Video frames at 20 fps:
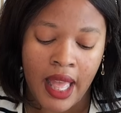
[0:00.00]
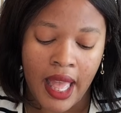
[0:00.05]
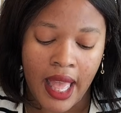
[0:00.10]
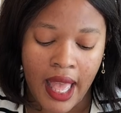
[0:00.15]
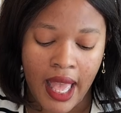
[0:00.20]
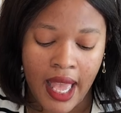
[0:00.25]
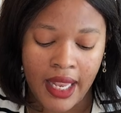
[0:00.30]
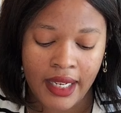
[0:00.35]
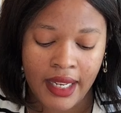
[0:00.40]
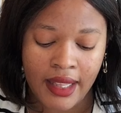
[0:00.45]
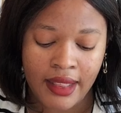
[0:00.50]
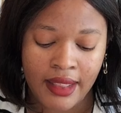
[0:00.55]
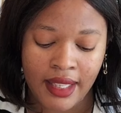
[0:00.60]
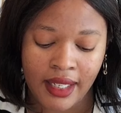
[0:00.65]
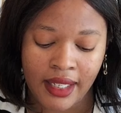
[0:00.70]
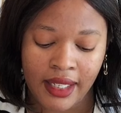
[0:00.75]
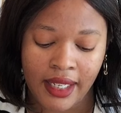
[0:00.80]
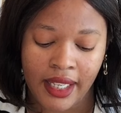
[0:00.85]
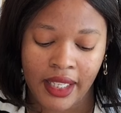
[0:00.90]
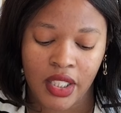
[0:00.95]
And
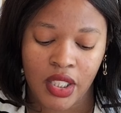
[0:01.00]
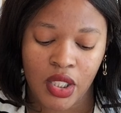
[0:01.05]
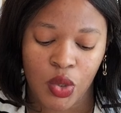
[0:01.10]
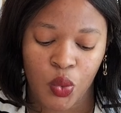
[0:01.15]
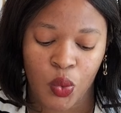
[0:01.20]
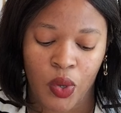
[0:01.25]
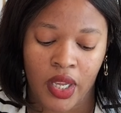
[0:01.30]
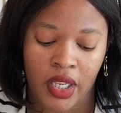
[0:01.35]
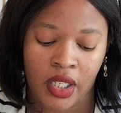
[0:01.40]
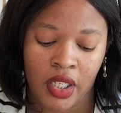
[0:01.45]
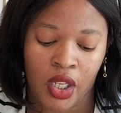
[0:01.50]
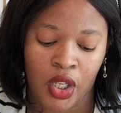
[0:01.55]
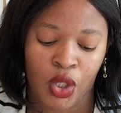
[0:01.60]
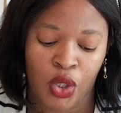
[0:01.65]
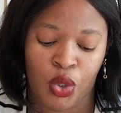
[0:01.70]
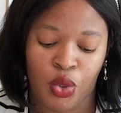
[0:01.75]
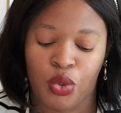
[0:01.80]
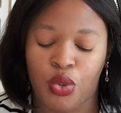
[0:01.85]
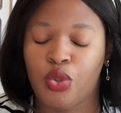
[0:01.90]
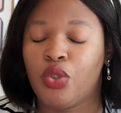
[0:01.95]
the next one,
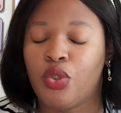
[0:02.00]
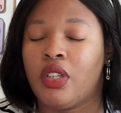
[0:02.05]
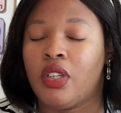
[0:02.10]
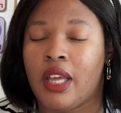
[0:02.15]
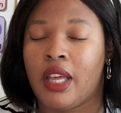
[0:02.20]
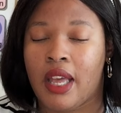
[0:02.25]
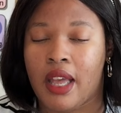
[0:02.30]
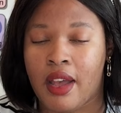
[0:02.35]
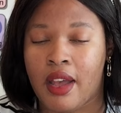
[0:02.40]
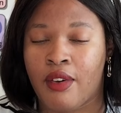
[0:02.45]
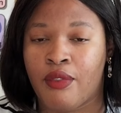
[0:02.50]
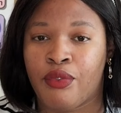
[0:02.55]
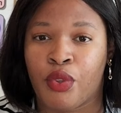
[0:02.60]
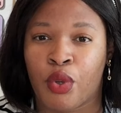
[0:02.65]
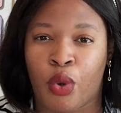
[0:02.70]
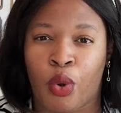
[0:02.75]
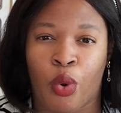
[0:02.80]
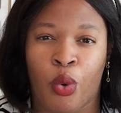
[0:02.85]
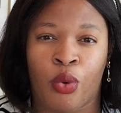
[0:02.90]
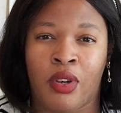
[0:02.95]
you should have
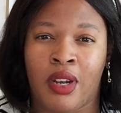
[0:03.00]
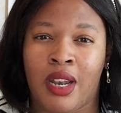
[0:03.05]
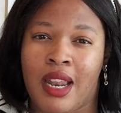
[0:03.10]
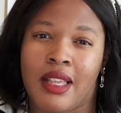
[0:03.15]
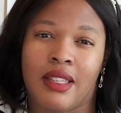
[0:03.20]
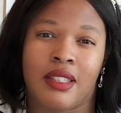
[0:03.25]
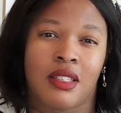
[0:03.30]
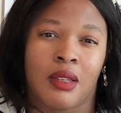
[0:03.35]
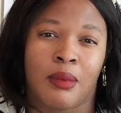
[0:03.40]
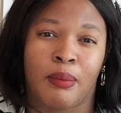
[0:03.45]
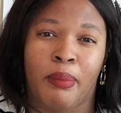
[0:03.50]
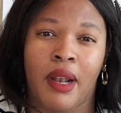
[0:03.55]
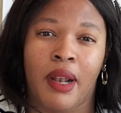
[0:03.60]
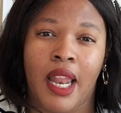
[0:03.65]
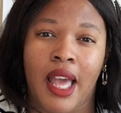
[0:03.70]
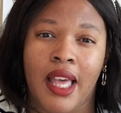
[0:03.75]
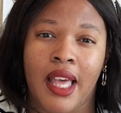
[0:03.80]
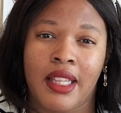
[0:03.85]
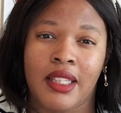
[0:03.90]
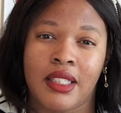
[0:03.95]
your own lesson
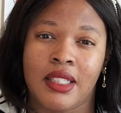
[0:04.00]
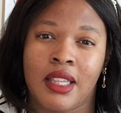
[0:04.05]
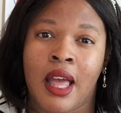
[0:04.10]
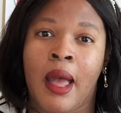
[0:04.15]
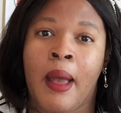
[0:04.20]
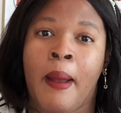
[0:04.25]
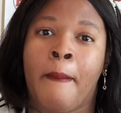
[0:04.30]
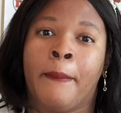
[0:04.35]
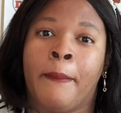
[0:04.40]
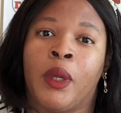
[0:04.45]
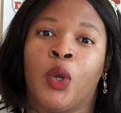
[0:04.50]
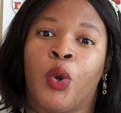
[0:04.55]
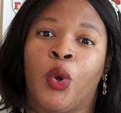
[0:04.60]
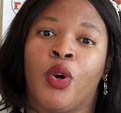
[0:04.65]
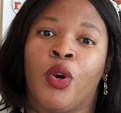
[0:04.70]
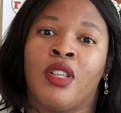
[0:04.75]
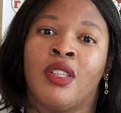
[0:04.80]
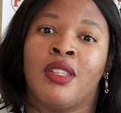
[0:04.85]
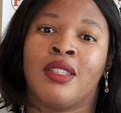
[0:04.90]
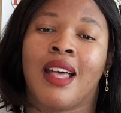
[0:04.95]
plans,
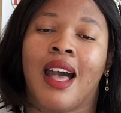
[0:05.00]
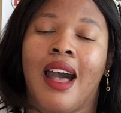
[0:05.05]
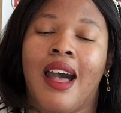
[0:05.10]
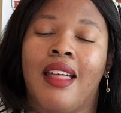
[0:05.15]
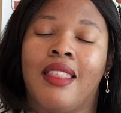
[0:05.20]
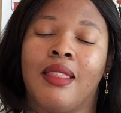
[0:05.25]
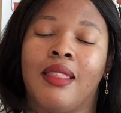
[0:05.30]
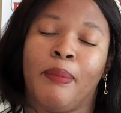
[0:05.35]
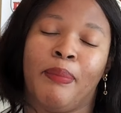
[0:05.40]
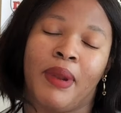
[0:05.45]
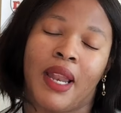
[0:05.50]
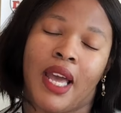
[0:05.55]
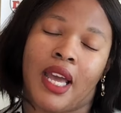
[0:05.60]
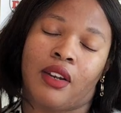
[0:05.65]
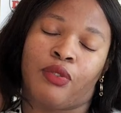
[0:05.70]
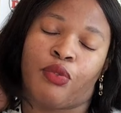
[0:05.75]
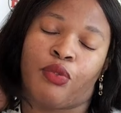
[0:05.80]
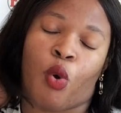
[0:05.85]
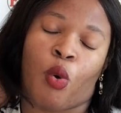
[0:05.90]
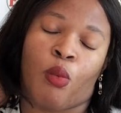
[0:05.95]
because other
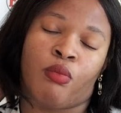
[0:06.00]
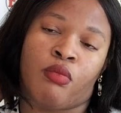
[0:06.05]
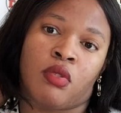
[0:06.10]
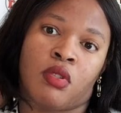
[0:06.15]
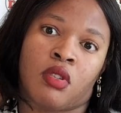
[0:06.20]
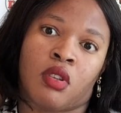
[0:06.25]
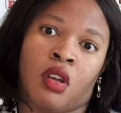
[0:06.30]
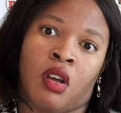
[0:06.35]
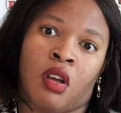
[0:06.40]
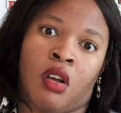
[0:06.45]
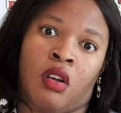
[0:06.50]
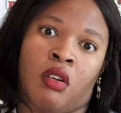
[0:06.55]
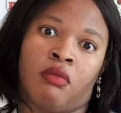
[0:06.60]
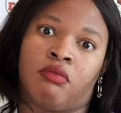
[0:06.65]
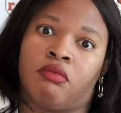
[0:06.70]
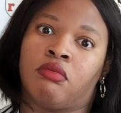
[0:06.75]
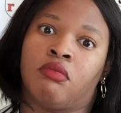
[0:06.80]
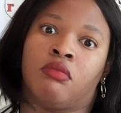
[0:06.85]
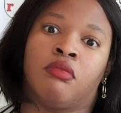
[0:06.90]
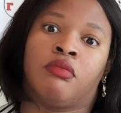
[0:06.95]
platforms,
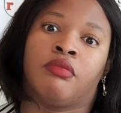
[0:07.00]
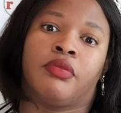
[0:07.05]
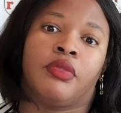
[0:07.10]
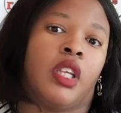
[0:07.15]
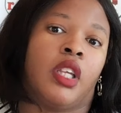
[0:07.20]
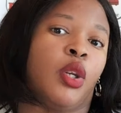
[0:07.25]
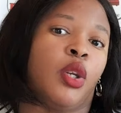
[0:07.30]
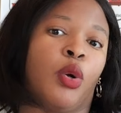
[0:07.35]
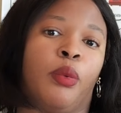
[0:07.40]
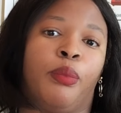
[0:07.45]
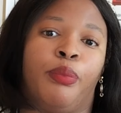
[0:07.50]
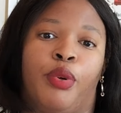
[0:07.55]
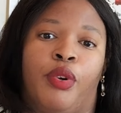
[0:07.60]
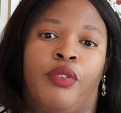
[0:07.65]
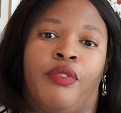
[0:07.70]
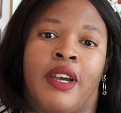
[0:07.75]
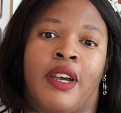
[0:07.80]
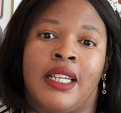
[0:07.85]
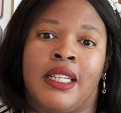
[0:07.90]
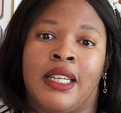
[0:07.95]
they don't
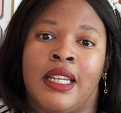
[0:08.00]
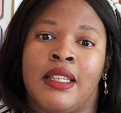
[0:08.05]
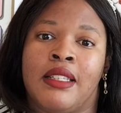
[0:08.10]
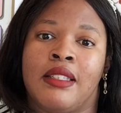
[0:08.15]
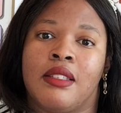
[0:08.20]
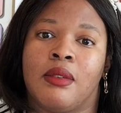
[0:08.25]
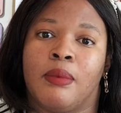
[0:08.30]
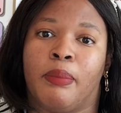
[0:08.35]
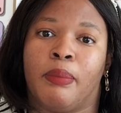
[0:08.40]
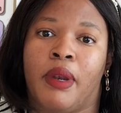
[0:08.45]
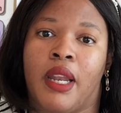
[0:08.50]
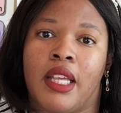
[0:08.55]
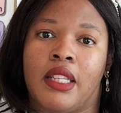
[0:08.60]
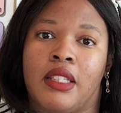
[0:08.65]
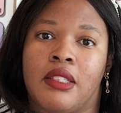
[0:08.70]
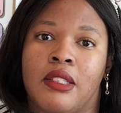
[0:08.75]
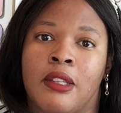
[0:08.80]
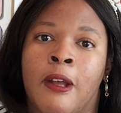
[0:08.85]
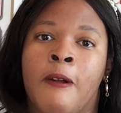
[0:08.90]
provide lesson plans.